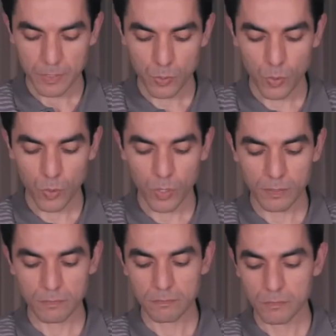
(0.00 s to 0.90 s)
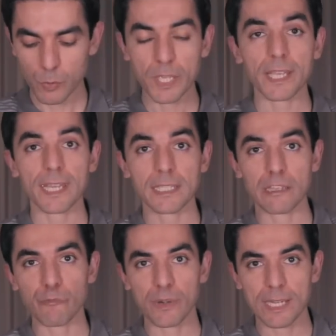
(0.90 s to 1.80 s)
So you can get
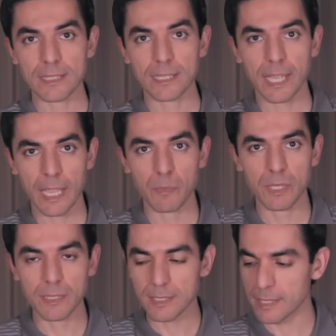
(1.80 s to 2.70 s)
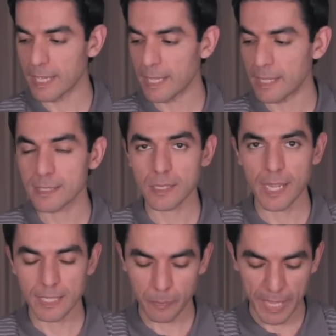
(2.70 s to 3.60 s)
different cables
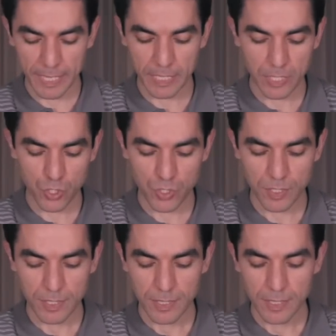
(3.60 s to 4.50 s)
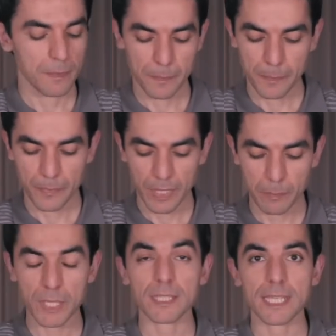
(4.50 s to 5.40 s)
inside the package,
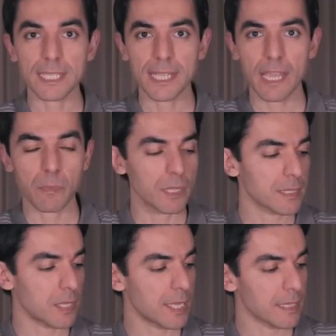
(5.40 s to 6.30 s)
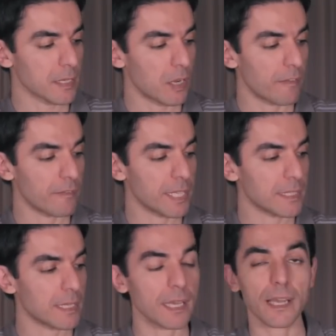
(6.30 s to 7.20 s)
but these cables doesn't come
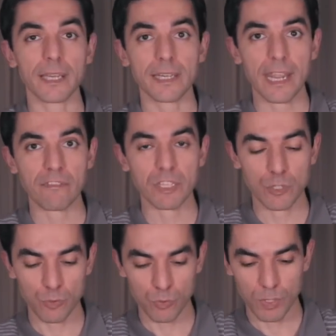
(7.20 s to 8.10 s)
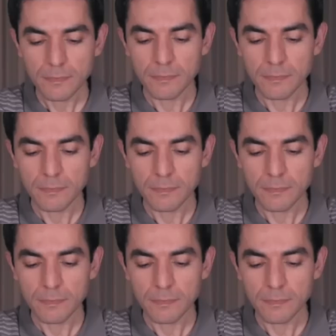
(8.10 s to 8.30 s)
with Crane V2.